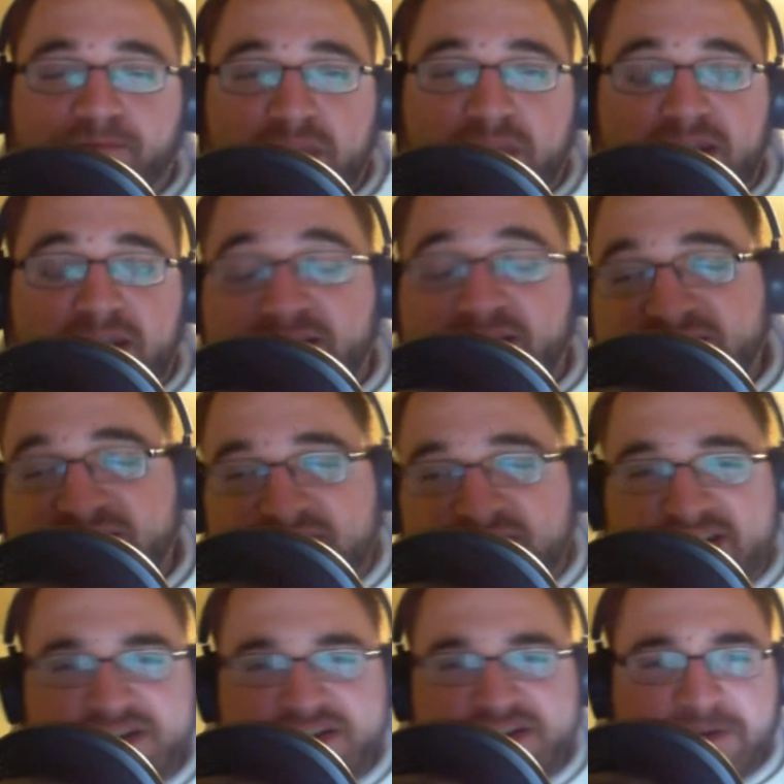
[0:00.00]
And I also think
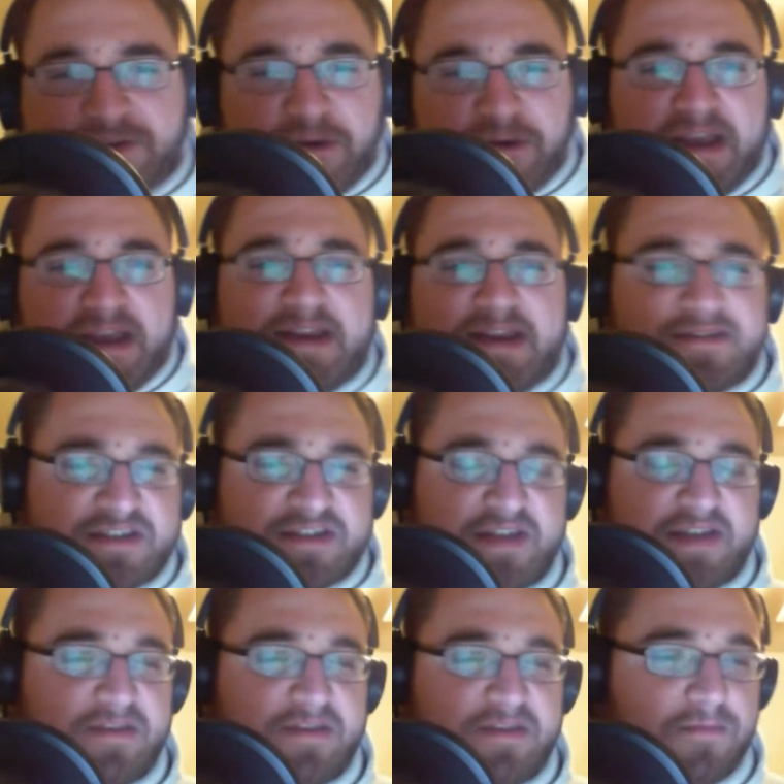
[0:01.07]
just 2018 just gives
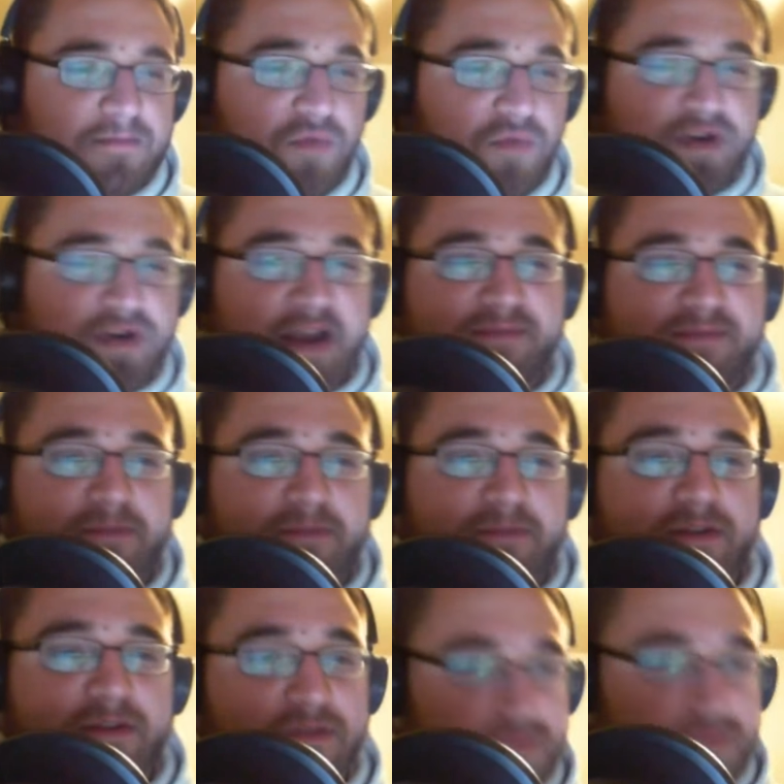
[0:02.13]
them more time frame to
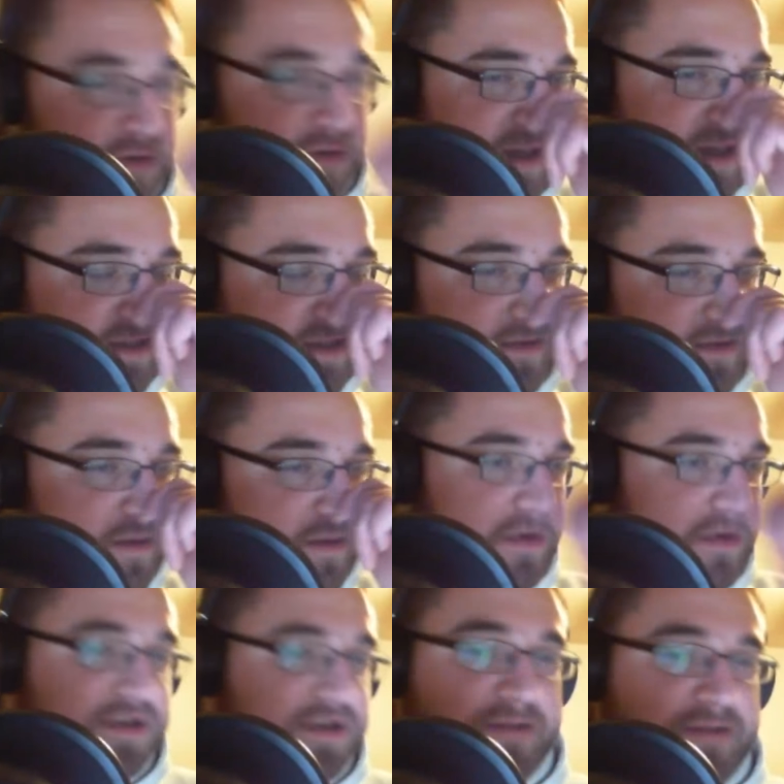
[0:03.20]
roll out the
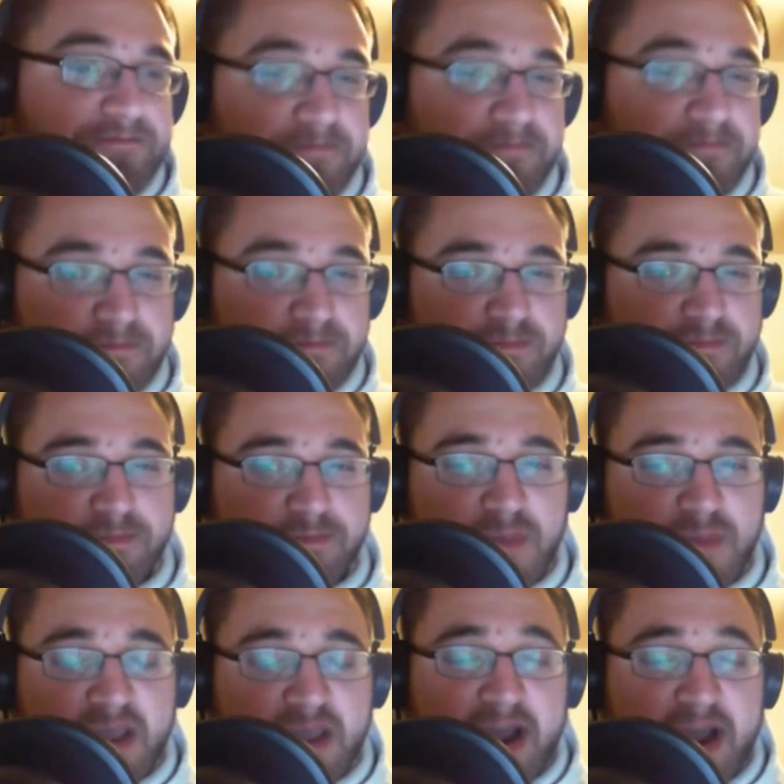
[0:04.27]
Motion.
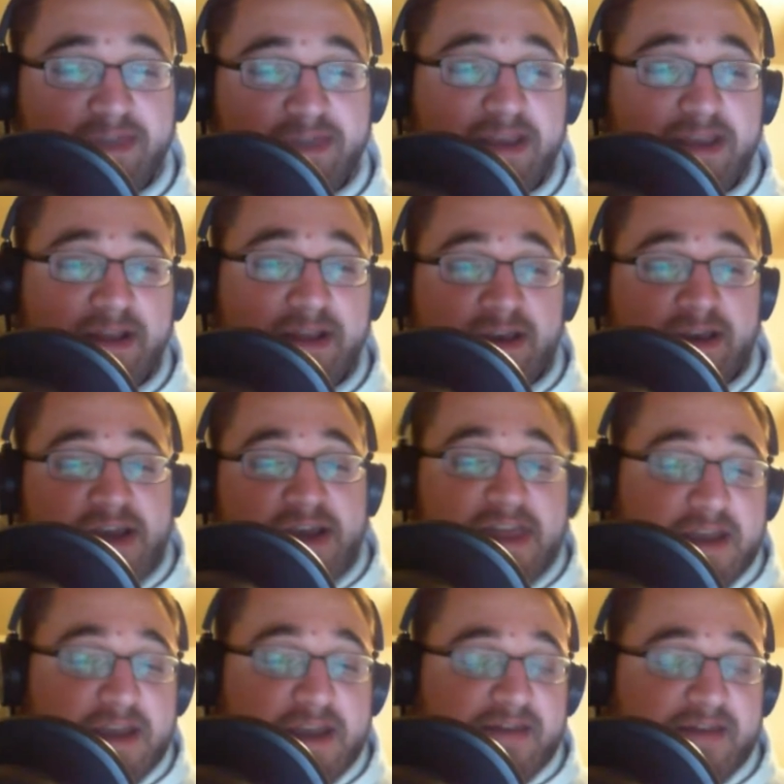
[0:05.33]
I think
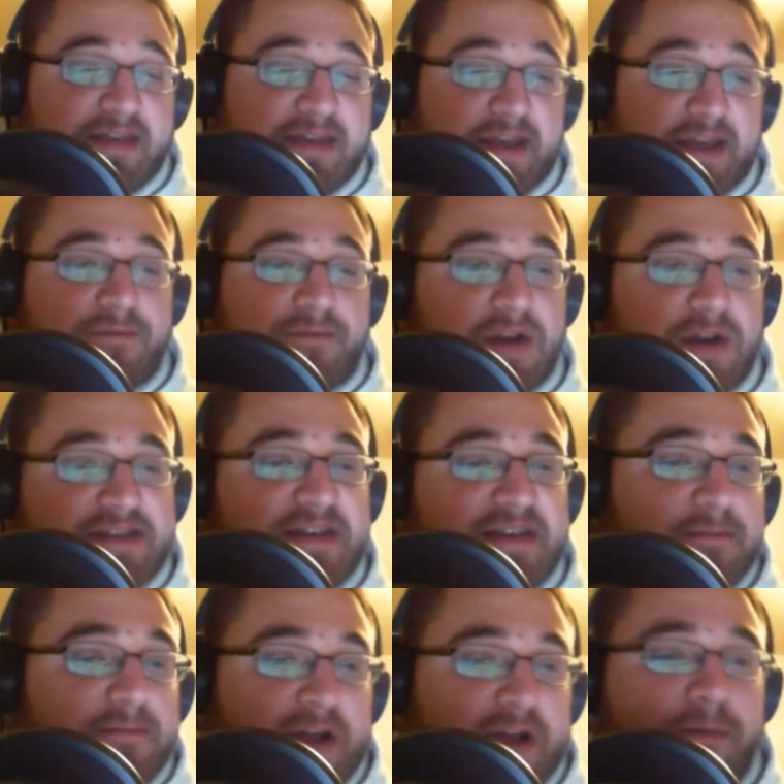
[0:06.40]
if anything, if we're going to see
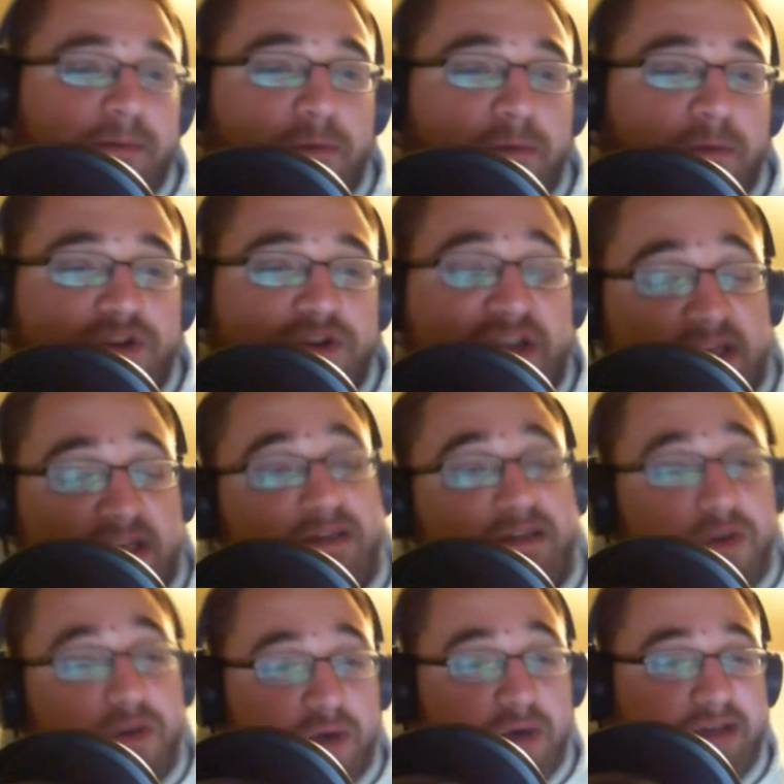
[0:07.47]
the BlackBerry Motion in the
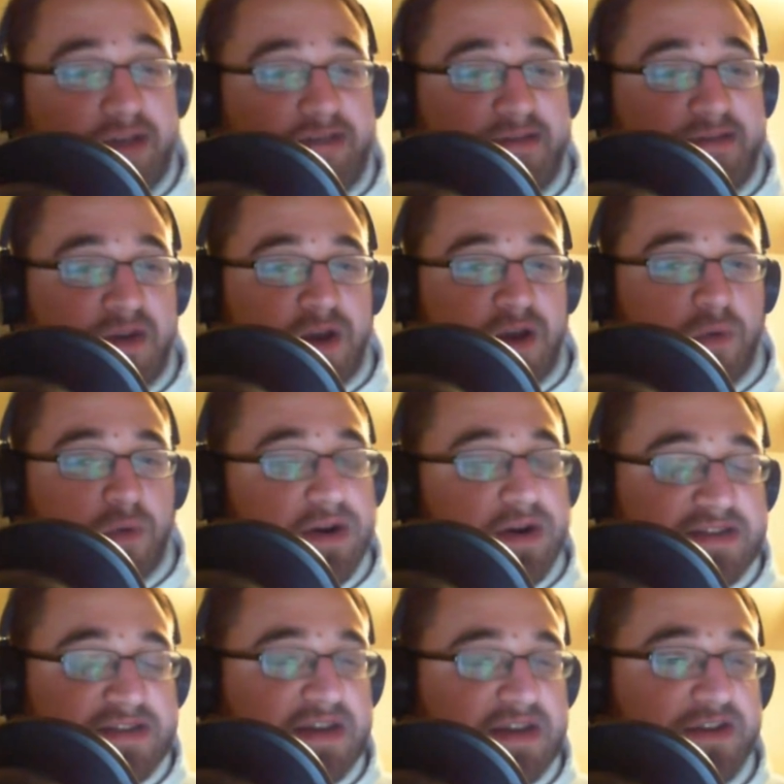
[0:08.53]
US, we're going to
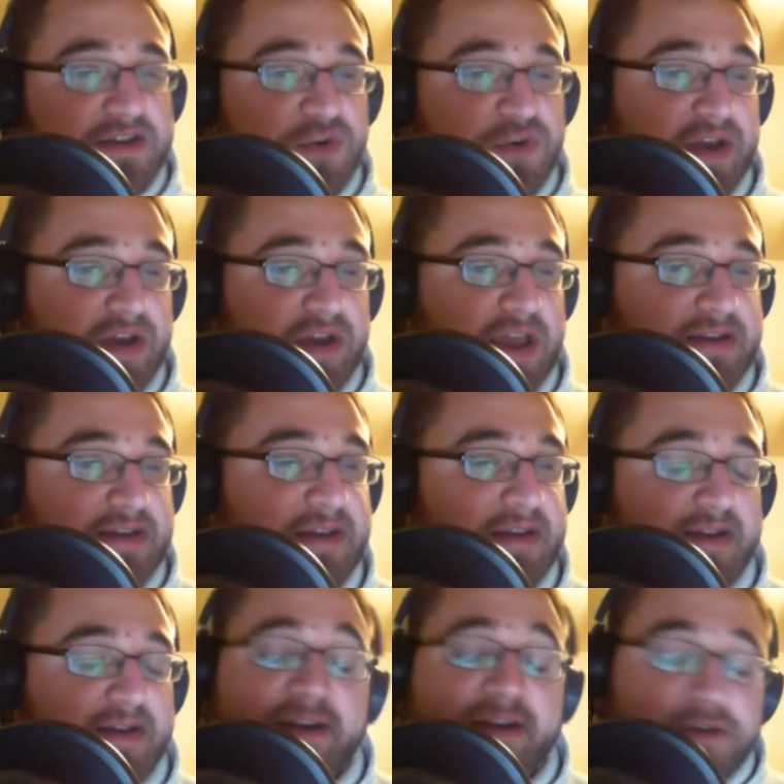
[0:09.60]
see it in 2018. I
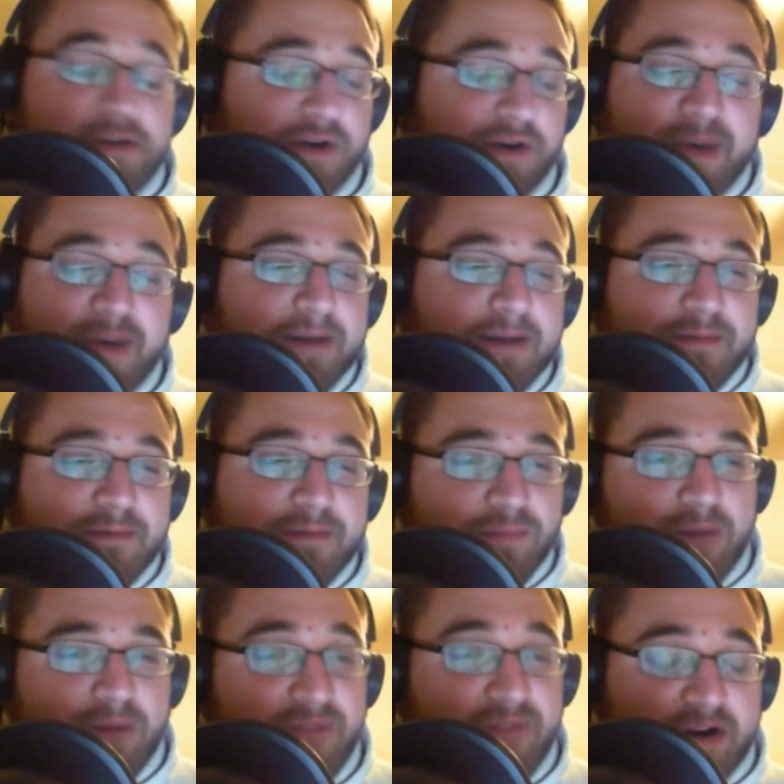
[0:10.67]
don't know when. Probably
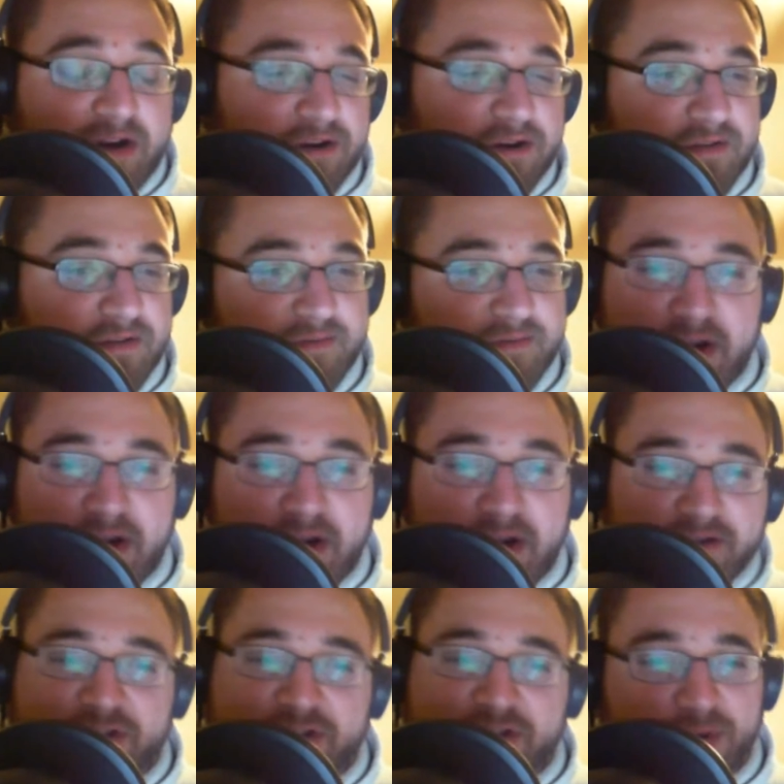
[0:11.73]
very early
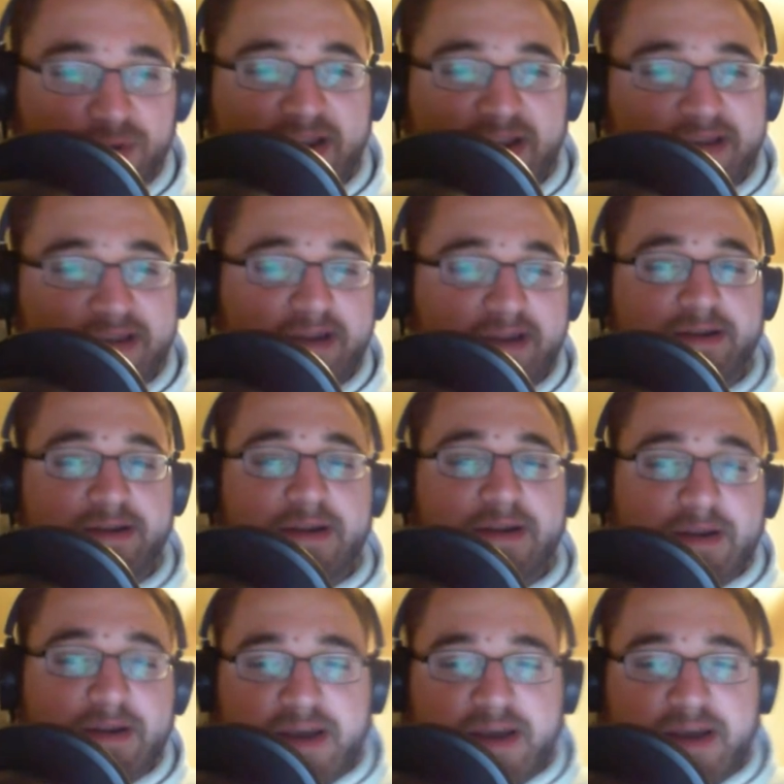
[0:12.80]
2018. I don't